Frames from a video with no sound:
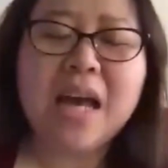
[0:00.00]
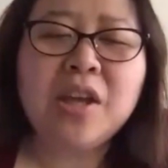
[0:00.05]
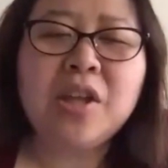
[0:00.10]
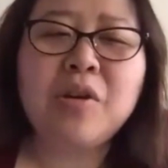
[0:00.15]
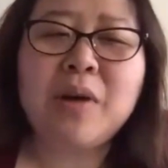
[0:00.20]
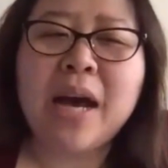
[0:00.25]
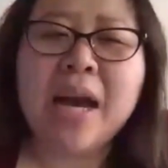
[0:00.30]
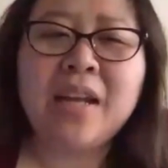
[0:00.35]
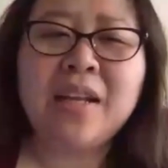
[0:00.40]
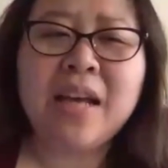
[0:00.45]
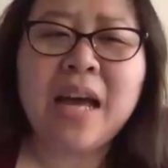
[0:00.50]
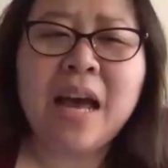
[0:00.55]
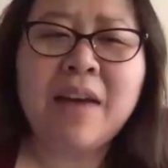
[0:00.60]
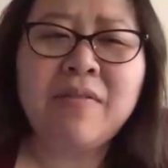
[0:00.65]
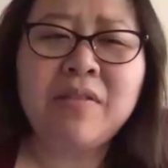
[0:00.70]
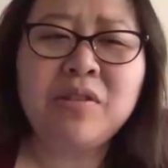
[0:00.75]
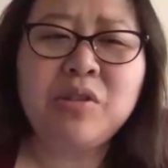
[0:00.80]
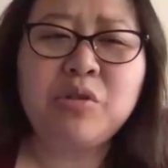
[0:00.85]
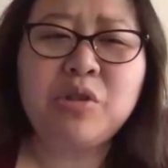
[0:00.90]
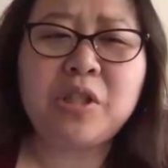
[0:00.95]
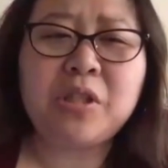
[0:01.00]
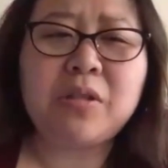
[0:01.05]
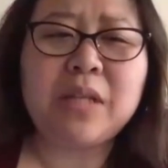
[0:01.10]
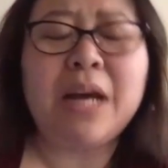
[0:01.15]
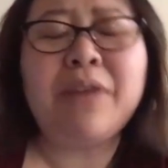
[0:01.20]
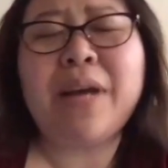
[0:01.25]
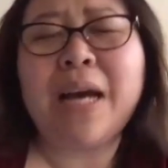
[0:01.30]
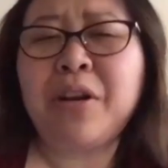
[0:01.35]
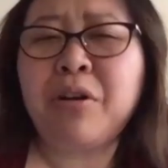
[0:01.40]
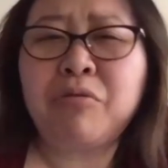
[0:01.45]
I haven't used, I,
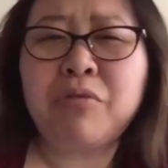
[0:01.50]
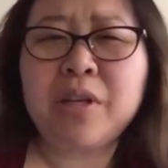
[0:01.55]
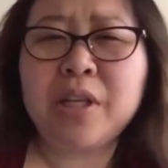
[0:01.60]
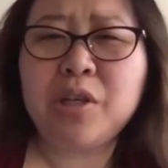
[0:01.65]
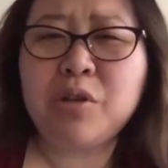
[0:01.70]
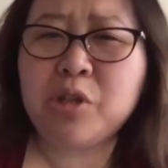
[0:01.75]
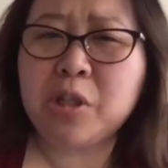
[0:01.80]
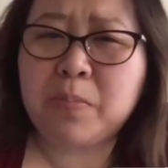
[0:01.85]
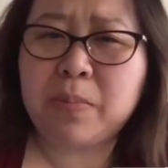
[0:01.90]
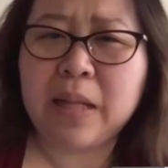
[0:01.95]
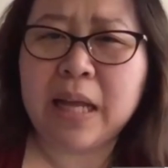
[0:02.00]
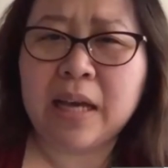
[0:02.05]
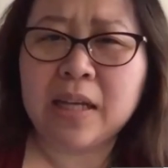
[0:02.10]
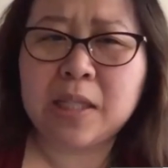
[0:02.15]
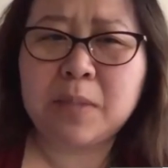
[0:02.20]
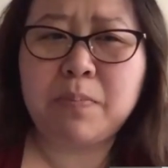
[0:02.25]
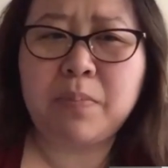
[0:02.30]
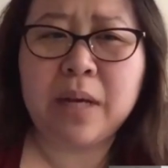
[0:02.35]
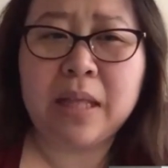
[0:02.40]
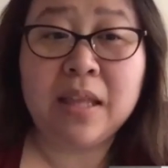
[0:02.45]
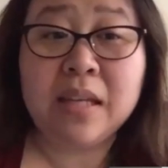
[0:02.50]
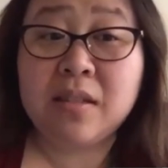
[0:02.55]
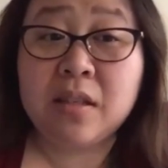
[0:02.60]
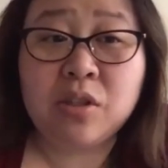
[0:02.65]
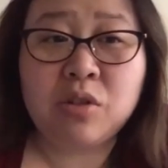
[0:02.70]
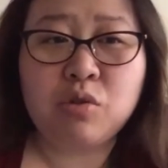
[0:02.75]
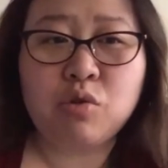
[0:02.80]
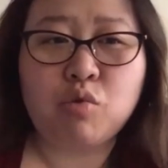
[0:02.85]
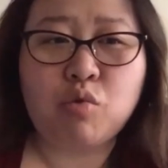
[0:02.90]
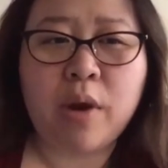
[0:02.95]
I, don't really use Plex, but this
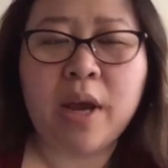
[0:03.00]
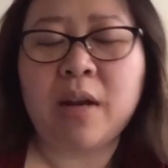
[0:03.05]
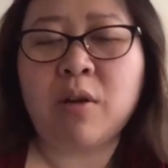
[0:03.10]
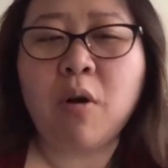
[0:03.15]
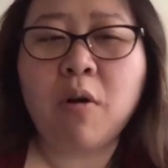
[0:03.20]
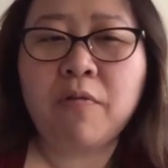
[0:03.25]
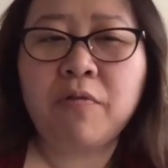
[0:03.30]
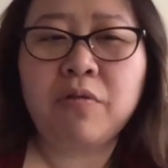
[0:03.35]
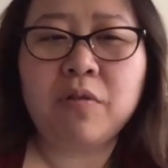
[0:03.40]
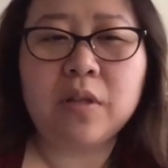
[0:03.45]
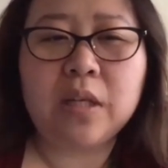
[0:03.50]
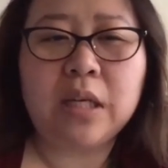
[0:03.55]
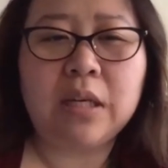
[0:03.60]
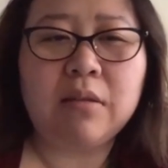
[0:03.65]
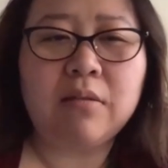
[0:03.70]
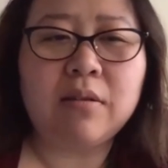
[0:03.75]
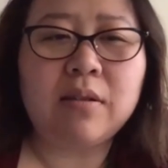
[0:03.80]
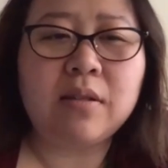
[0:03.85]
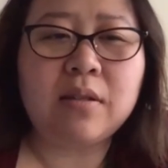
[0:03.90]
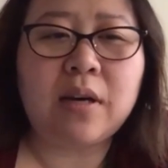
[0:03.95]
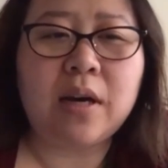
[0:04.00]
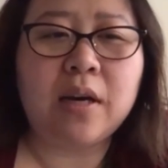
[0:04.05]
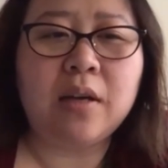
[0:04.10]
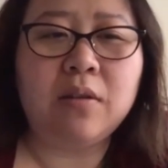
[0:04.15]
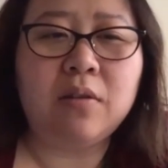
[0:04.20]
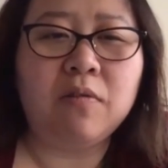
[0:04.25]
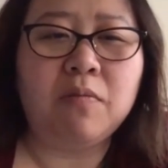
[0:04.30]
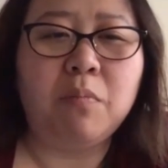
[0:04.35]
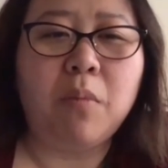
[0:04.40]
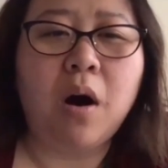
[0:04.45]
is great. And hopefully, this kind
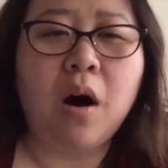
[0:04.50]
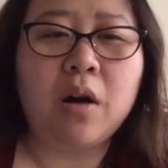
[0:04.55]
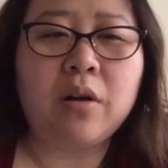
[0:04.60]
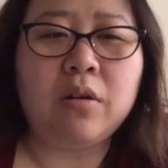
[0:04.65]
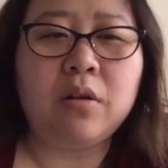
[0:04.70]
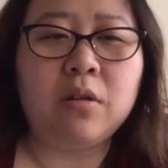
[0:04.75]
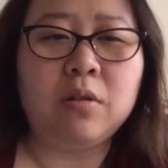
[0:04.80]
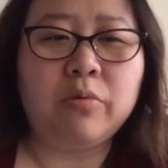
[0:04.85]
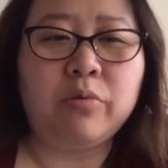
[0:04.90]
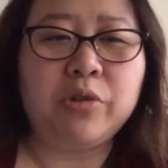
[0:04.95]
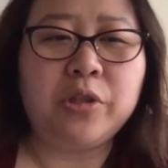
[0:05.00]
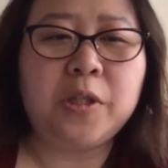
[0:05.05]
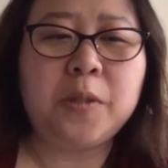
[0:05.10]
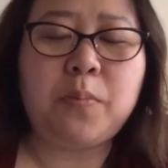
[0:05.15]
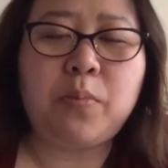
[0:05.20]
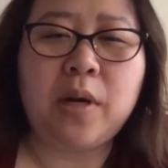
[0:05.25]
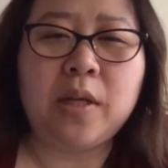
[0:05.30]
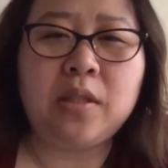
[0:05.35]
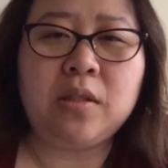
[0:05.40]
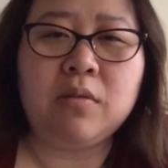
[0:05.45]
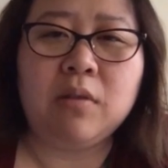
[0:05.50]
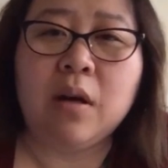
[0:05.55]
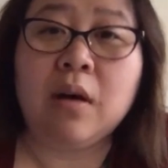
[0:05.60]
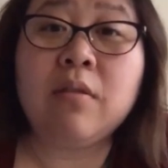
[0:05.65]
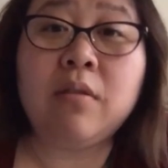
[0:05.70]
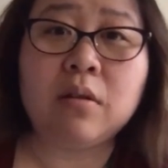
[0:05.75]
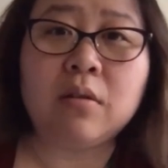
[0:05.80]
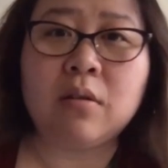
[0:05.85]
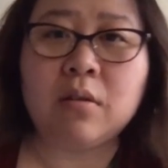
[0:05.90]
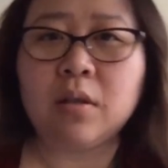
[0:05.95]
of model will spread to
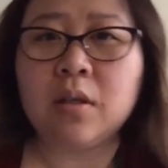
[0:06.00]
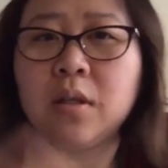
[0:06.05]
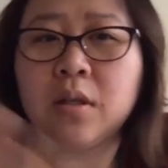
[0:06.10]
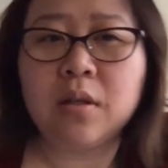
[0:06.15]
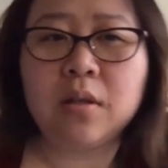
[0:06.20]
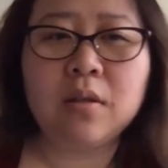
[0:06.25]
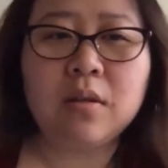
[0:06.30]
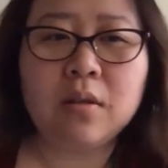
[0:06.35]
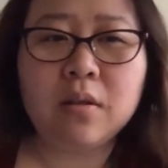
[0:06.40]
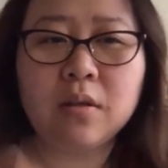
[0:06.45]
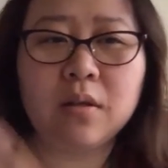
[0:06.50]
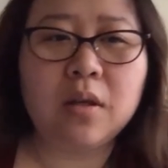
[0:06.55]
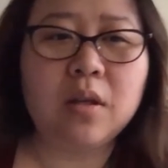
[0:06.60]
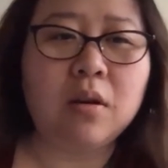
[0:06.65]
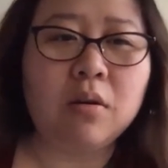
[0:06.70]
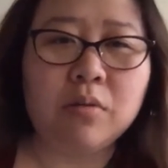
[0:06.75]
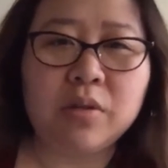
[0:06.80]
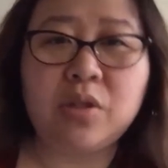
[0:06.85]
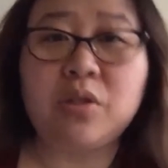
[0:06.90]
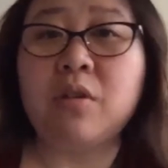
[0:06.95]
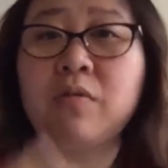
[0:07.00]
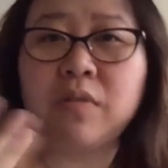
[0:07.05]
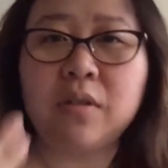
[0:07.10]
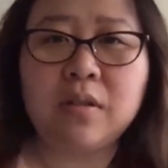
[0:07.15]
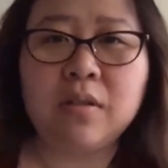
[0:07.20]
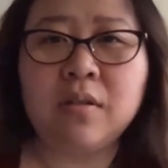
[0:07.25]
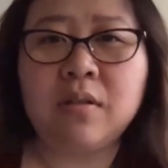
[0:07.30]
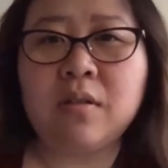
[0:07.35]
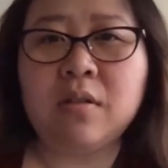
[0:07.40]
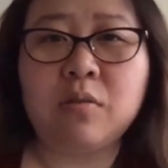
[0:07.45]
other, you know,
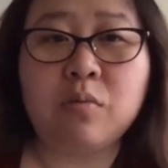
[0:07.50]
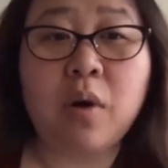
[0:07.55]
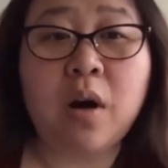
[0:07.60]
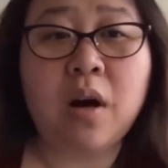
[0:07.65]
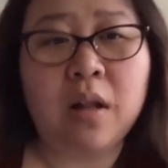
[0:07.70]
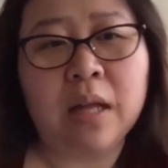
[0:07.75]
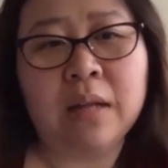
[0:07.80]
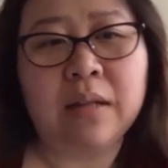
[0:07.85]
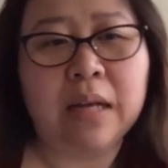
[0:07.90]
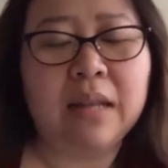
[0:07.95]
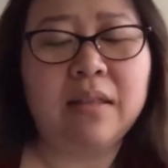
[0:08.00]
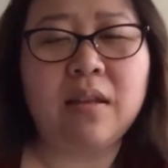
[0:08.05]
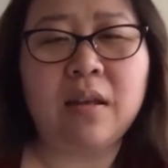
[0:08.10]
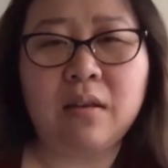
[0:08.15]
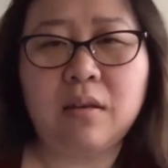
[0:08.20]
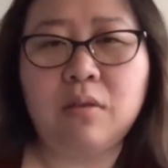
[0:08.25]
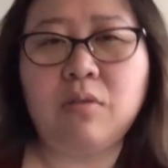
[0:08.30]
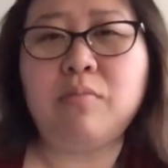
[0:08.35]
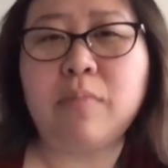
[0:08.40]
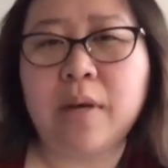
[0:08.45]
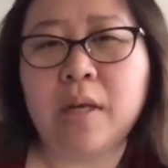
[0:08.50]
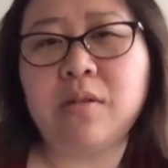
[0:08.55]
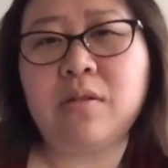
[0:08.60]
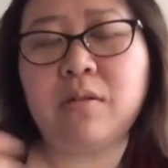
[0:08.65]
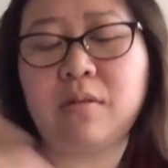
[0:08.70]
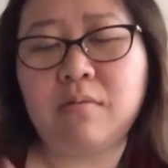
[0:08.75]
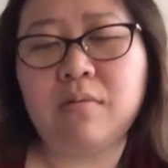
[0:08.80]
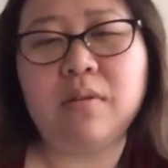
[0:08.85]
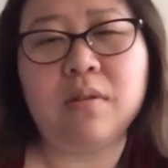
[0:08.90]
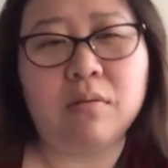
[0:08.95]
services as well. And I think you, as,
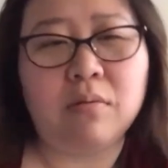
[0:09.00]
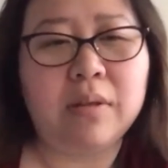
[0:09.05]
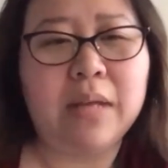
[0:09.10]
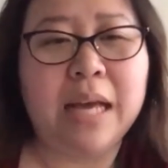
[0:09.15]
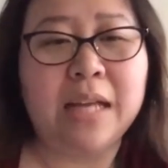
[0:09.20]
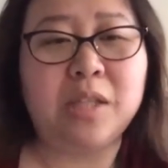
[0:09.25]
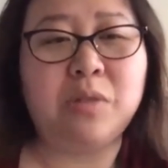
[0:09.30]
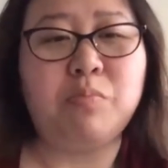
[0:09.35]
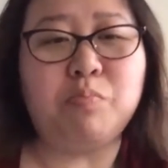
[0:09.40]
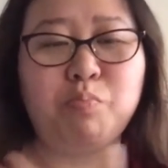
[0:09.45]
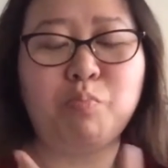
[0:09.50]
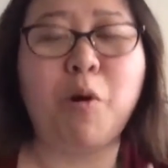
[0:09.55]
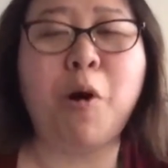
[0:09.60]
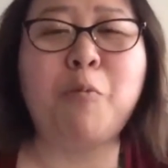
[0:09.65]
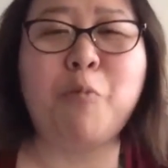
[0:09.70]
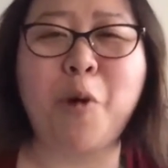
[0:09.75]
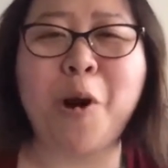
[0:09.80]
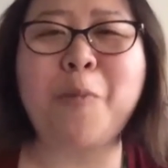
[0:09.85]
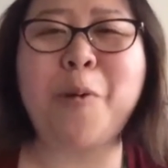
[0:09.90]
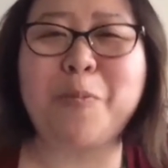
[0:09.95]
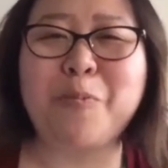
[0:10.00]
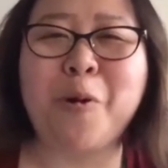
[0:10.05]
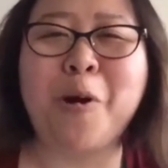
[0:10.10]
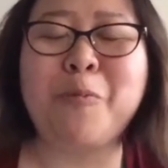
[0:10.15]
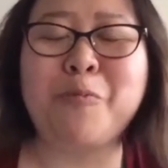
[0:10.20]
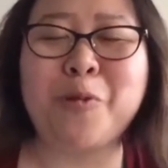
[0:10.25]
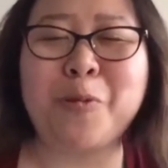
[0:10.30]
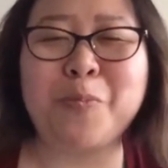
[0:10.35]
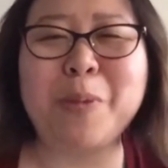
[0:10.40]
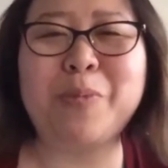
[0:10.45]
you know, as more, more and more, more and
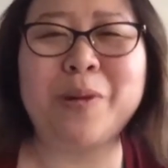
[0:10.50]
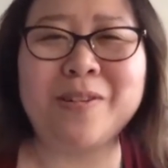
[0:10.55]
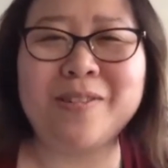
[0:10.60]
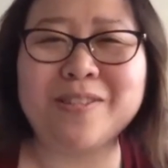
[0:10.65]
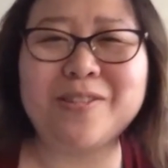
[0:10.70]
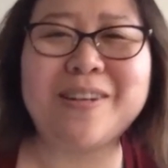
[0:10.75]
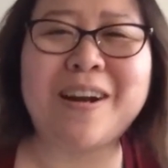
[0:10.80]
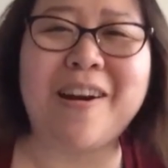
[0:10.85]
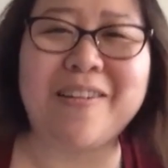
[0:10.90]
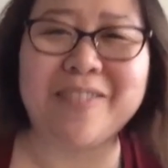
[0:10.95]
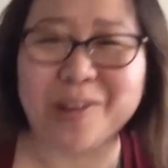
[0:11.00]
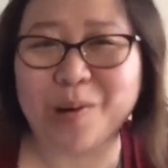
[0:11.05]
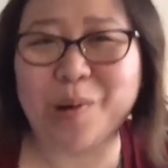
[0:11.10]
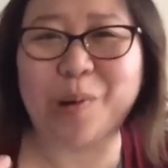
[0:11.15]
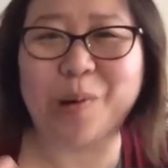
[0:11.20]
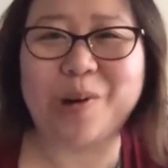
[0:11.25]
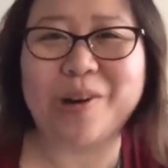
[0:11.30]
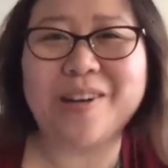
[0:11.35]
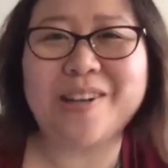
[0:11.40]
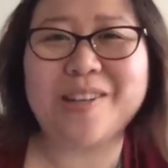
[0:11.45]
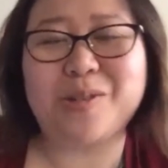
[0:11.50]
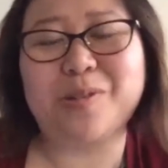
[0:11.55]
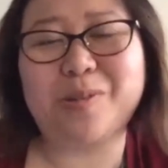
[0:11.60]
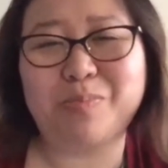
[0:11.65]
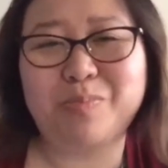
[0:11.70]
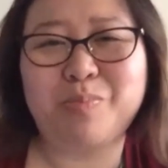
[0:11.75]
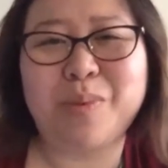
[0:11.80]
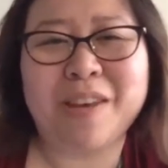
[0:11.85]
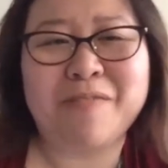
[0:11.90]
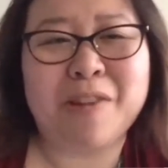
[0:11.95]
more people cut the cord, this will
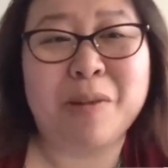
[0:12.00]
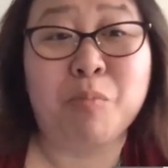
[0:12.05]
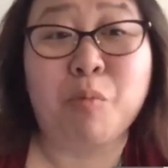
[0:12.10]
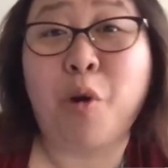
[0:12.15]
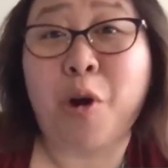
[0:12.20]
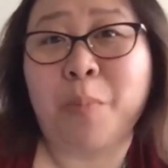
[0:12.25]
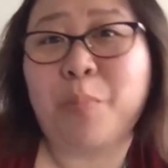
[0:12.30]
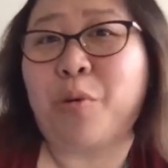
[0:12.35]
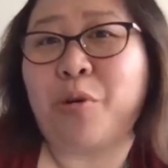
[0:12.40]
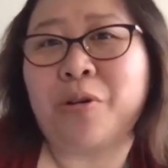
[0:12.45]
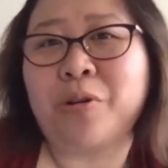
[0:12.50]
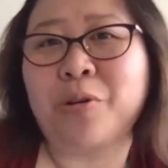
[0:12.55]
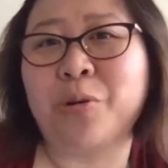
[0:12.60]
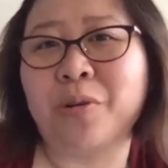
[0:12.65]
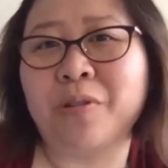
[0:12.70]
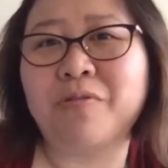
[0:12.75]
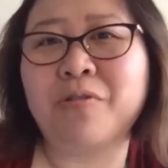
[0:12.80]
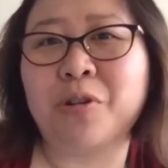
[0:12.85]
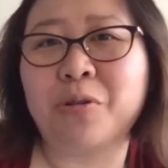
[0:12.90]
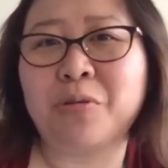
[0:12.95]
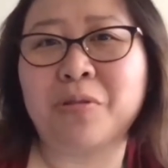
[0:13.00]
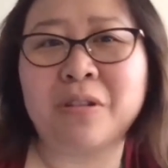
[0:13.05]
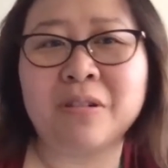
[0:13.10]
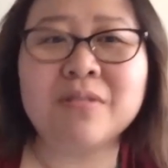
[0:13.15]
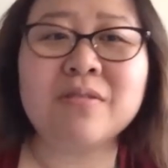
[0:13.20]
be even more important going forward.